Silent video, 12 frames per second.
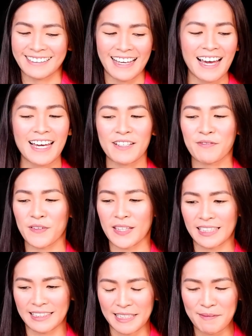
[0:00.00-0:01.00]
And for
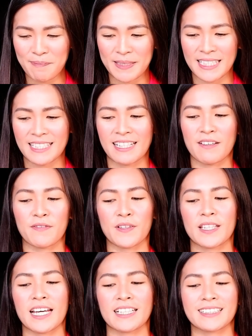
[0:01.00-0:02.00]
the lips, for
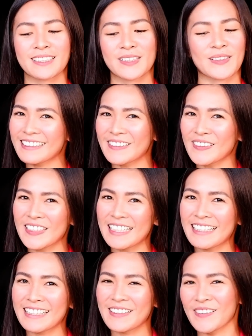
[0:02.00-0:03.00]
that
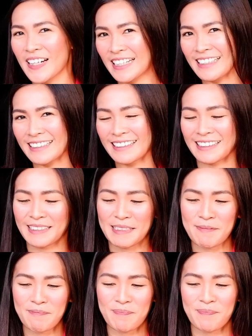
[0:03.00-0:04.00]
Korean gradient
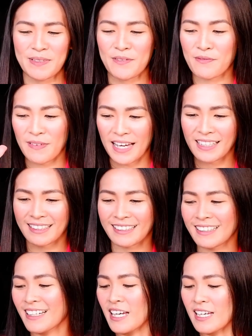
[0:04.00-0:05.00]
lip effect,
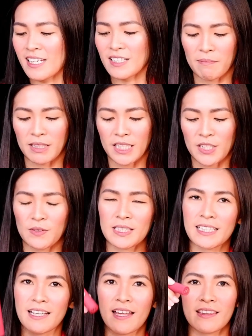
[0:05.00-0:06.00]
I'm gonna use
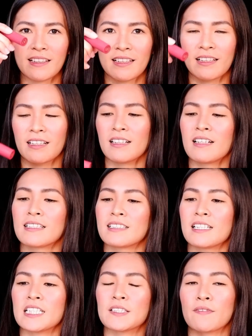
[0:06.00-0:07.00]
again the
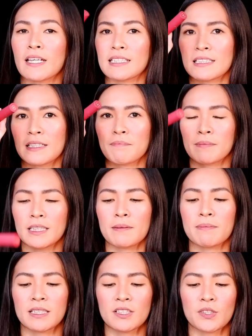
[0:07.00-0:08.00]
Sunny Space Lip Dip
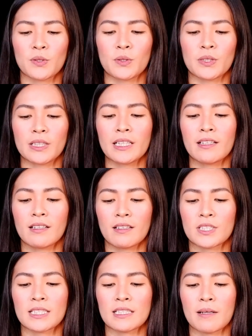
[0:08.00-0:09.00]
in So Good.
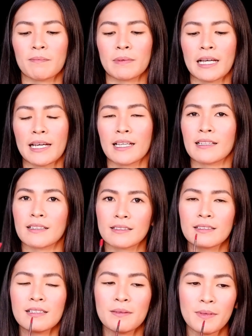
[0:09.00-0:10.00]
Just apply a
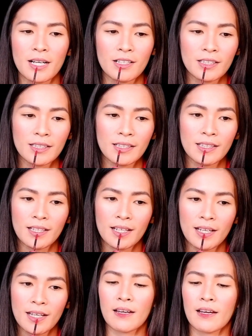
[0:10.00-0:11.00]
little amount
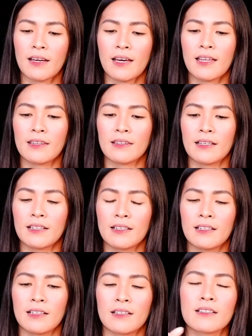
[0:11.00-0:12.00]
and
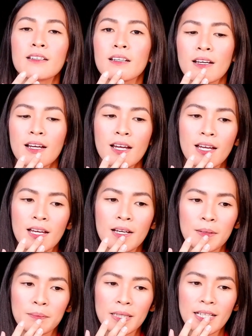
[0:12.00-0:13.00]
then
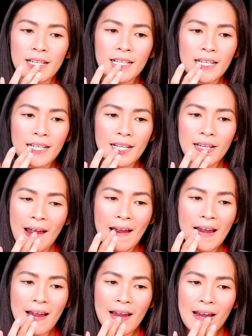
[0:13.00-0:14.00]
blend
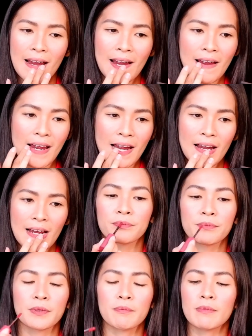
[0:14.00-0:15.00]

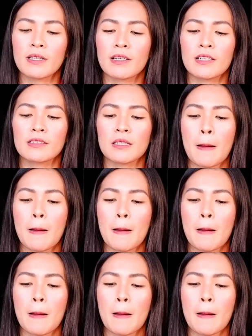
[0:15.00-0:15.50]
the part.